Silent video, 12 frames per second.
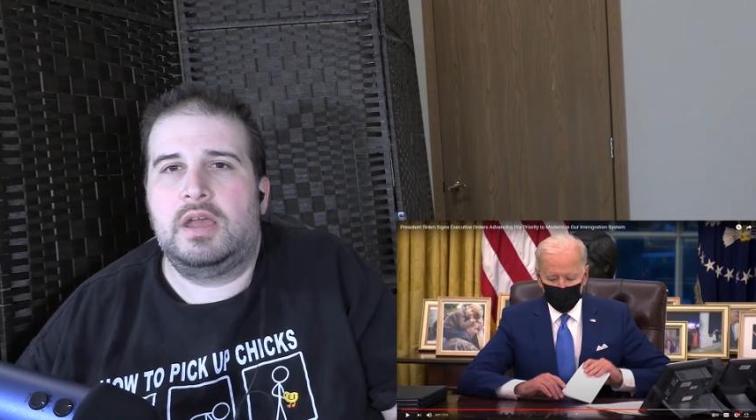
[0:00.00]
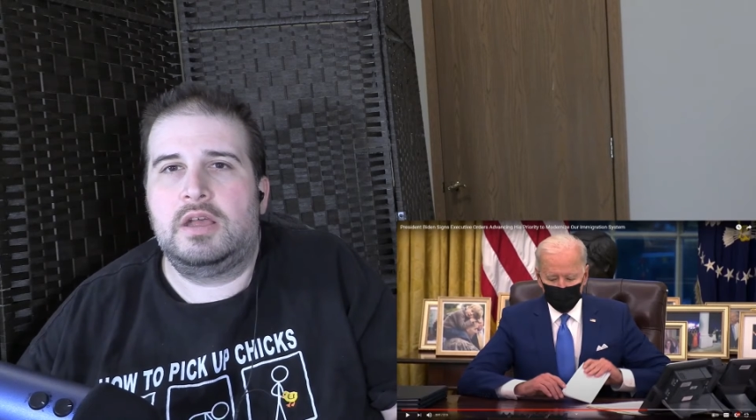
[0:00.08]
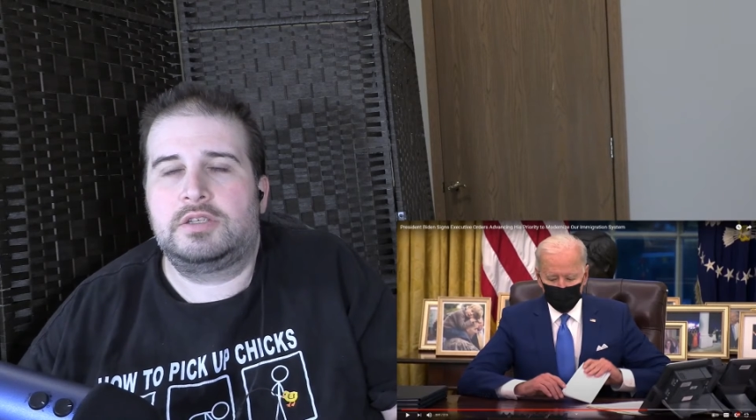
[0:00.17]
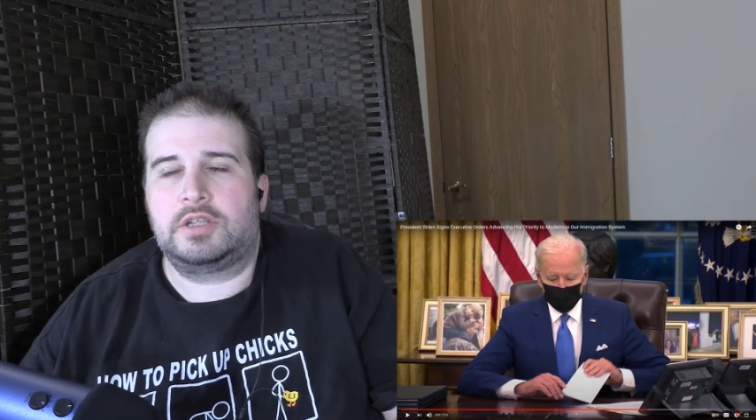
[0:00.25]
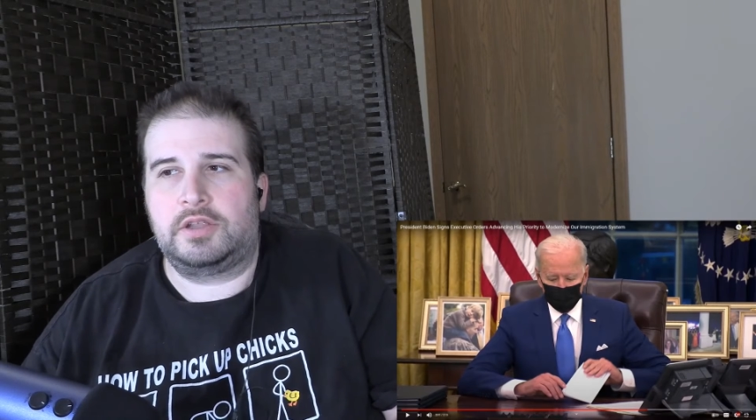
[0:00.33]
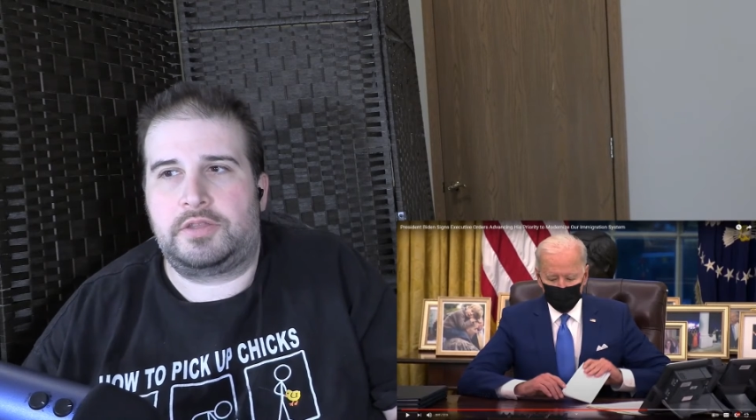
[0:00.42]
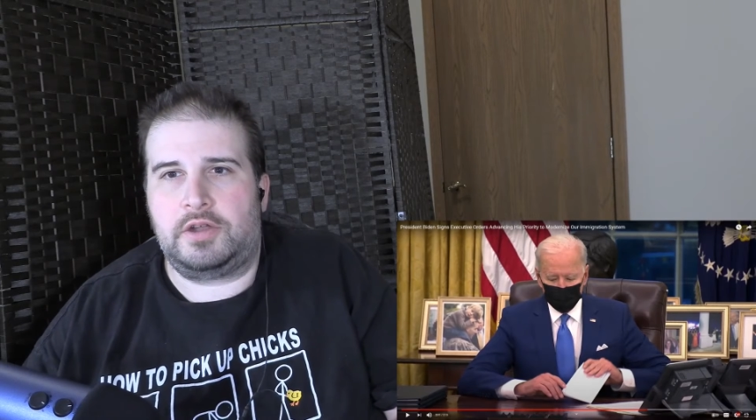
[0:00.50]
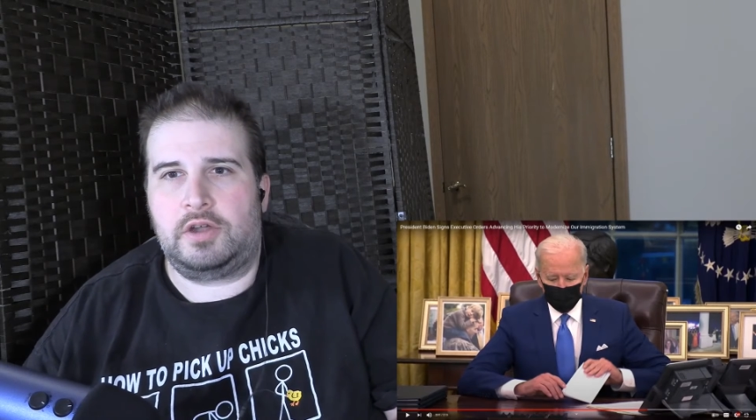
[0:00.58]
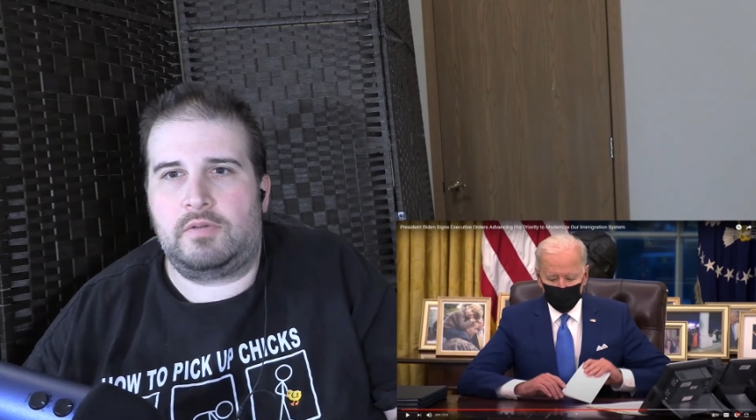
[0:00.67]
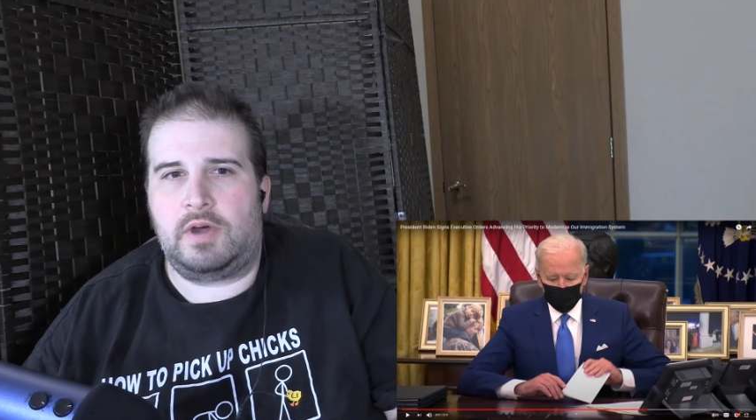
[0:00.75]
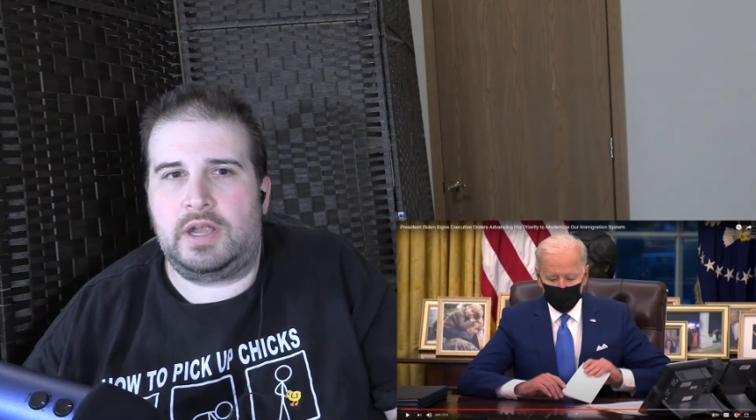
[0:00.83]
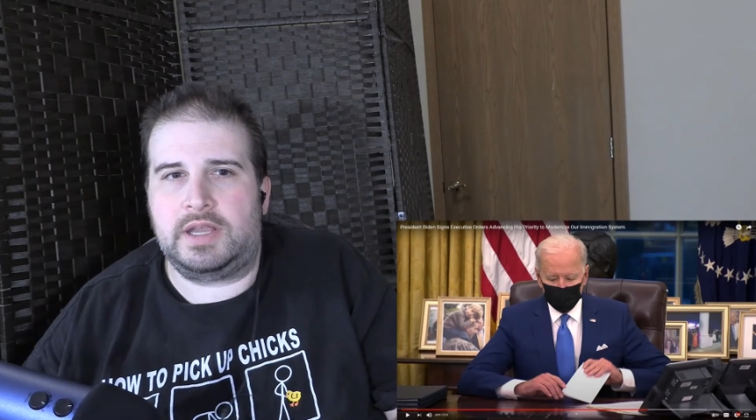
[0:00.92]
so the third
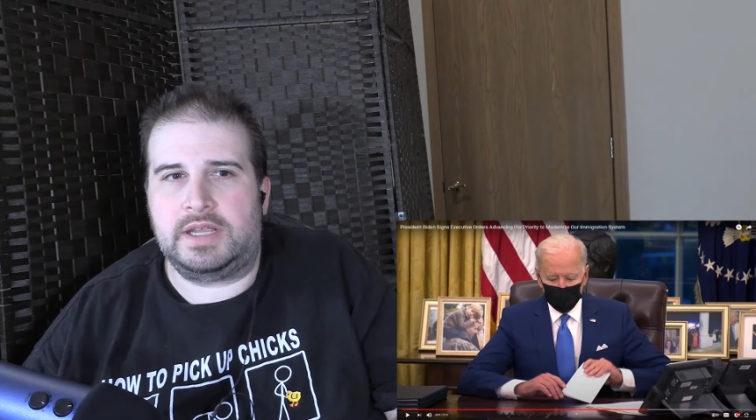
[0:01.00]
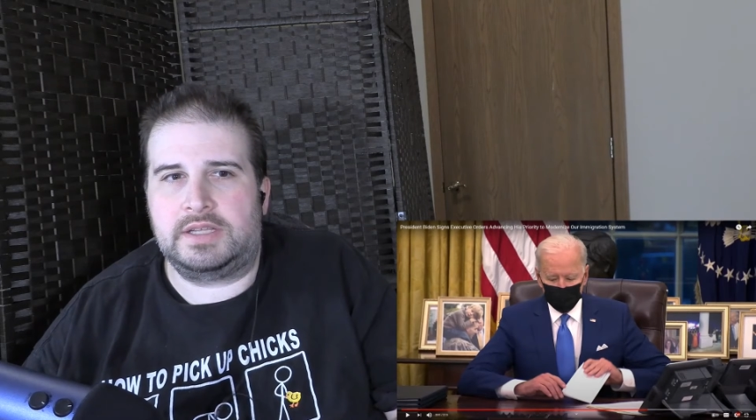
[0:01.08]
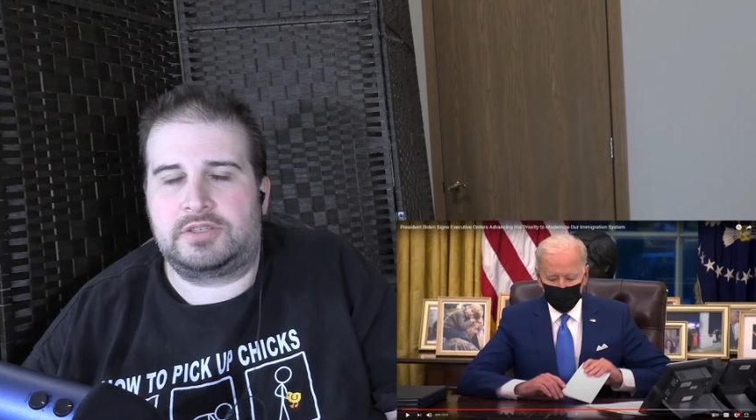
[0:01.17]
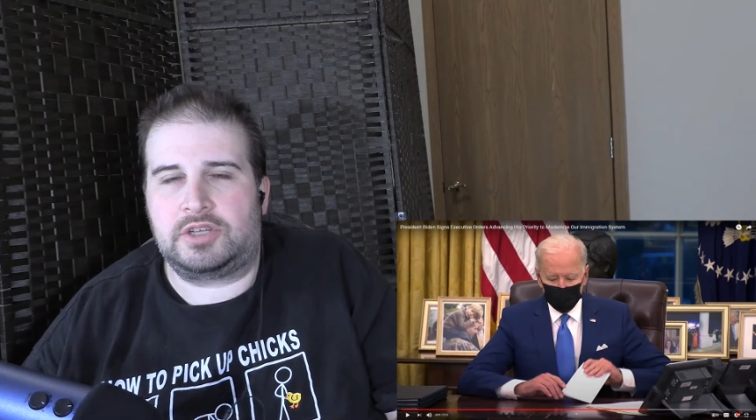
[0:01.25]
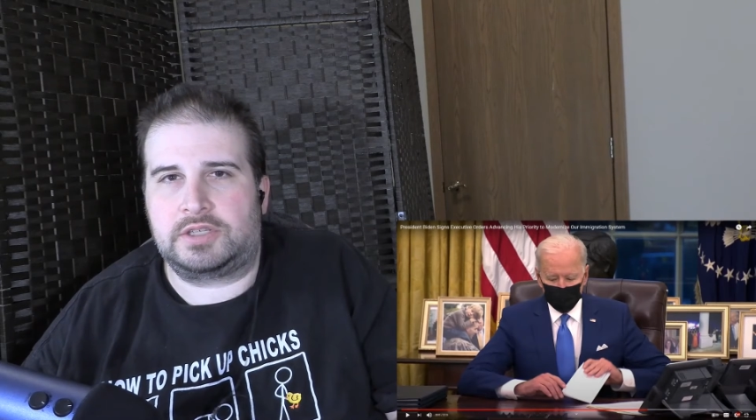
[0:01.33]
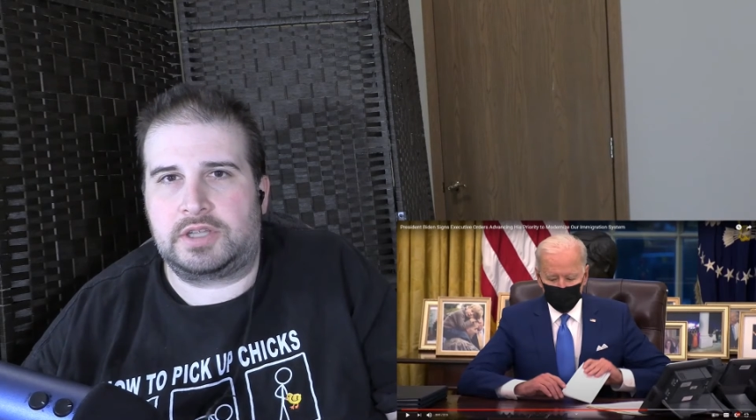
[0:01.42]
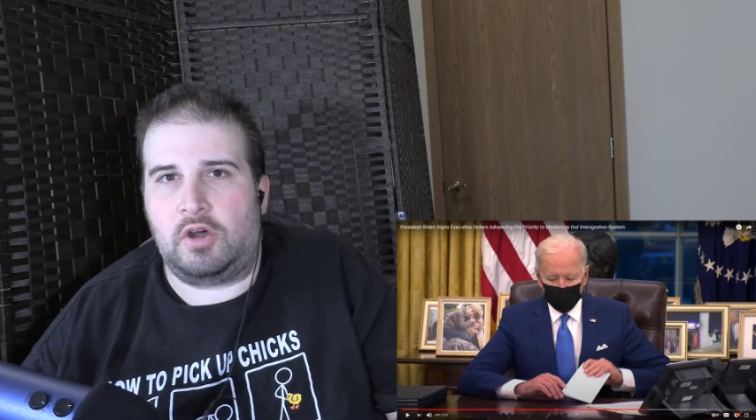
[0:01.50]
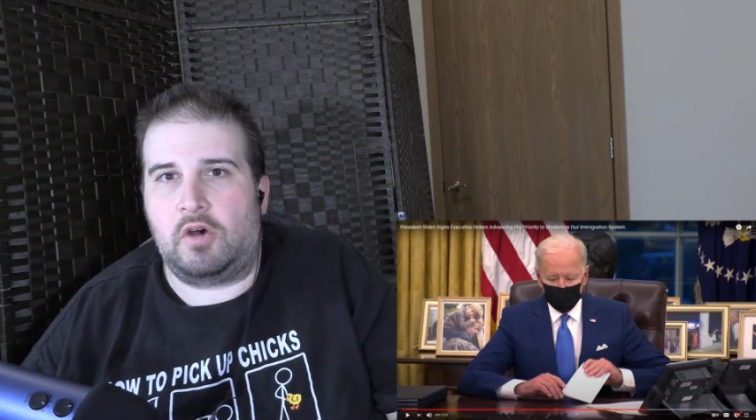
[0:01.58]
one is just an